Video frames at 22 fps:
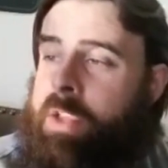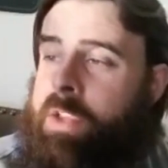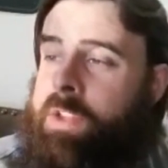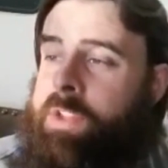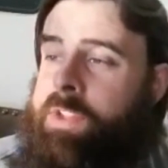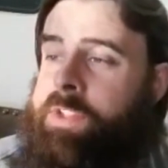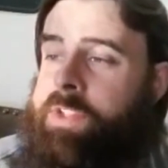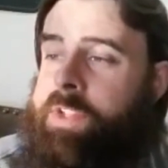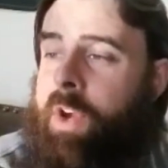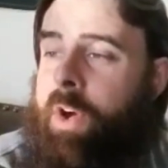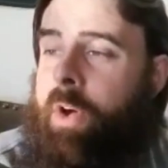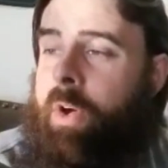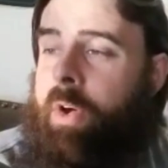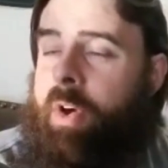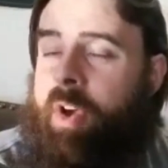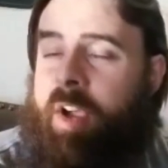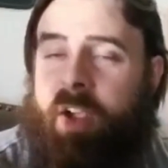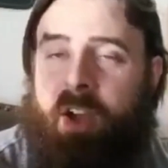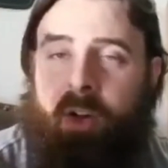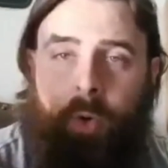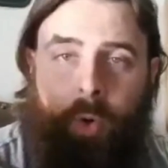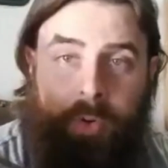So,
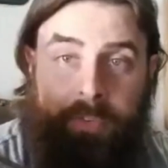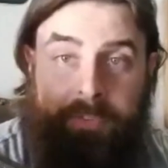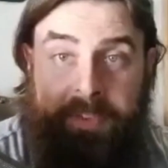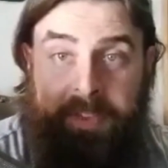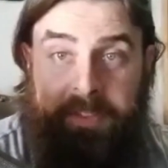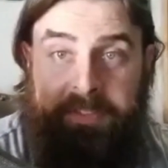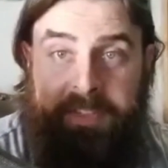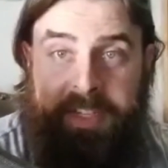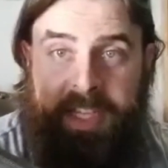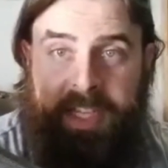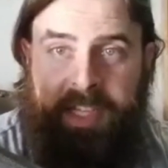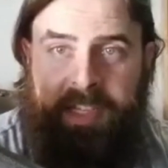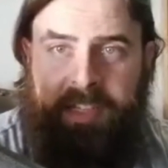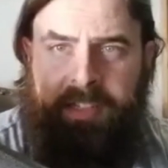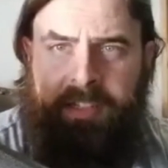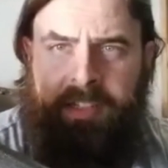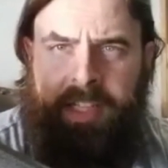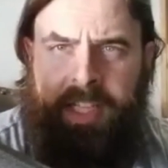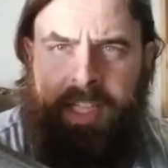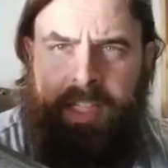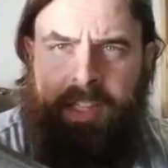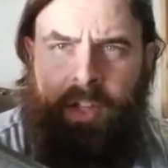or 15
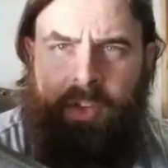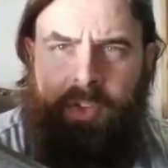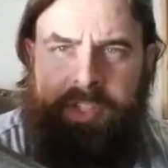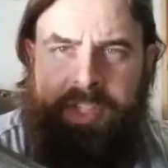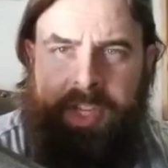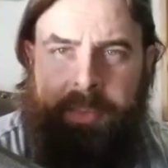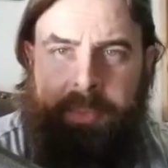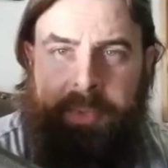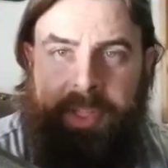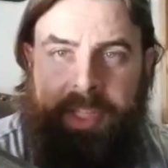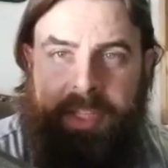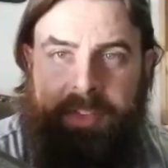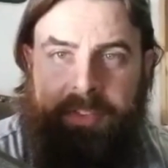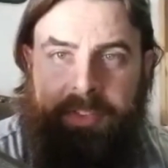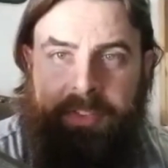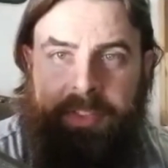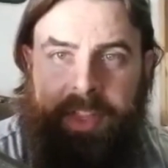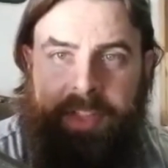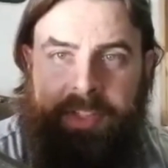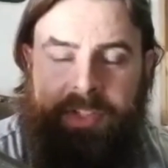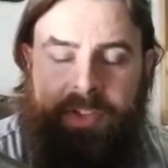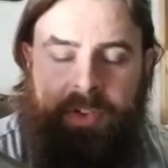kilos, I believe, if
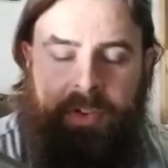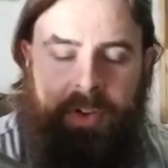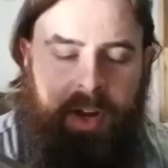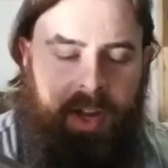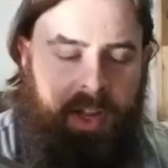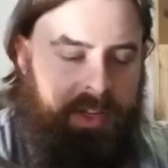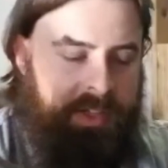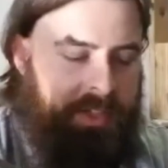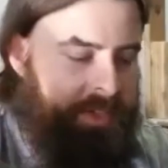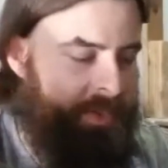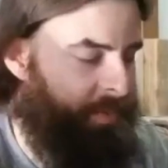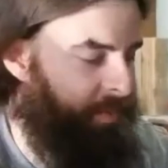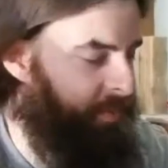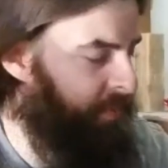that's correct.